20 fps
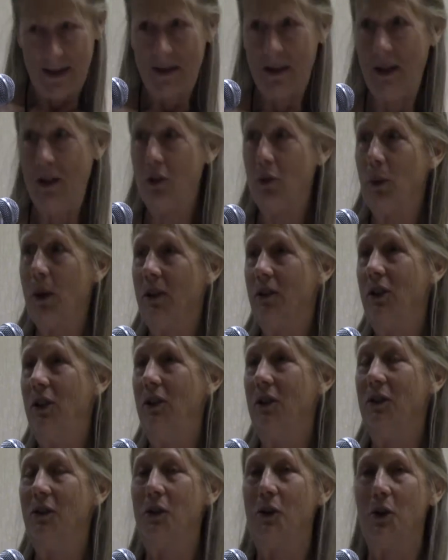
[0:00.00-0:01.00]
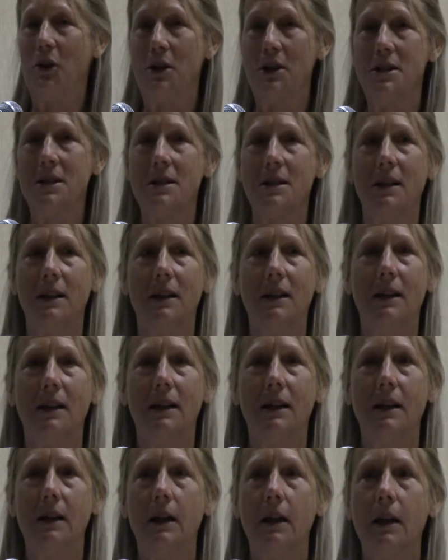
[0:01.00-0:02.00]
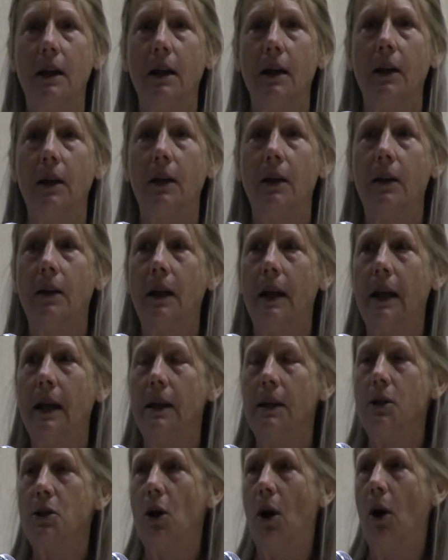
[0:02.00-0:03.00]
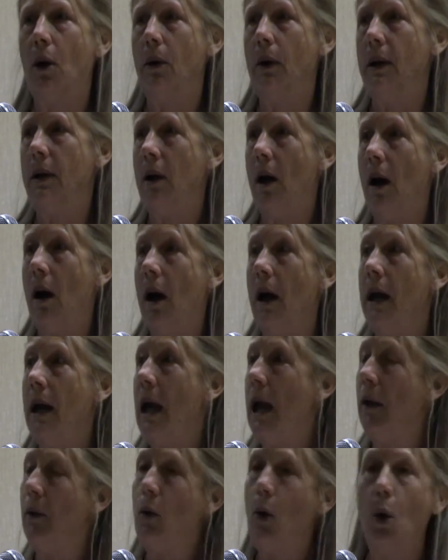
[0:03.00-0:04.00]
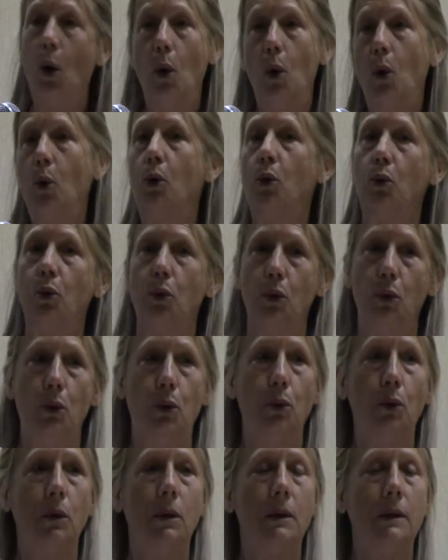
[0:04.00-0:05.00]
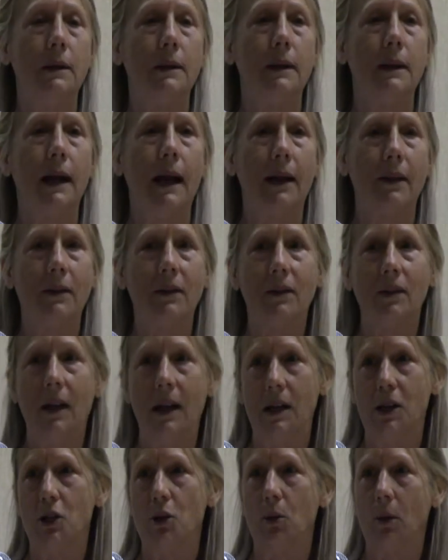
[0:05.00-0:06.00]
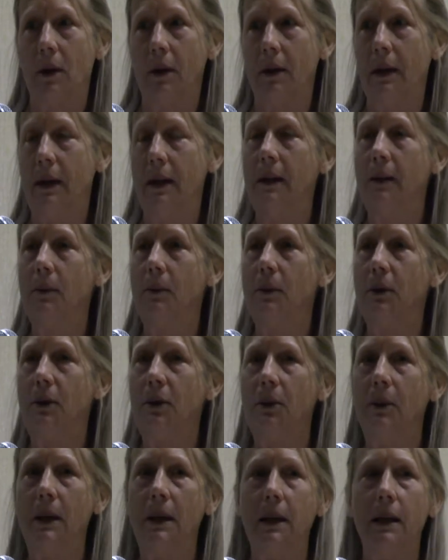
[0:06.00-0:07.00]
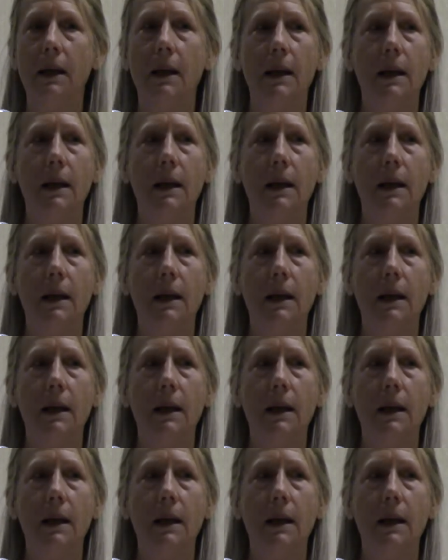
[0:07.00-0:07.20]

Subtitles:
These rescues, of course, that Tara and I and the whole crew at the sanctuary were doing,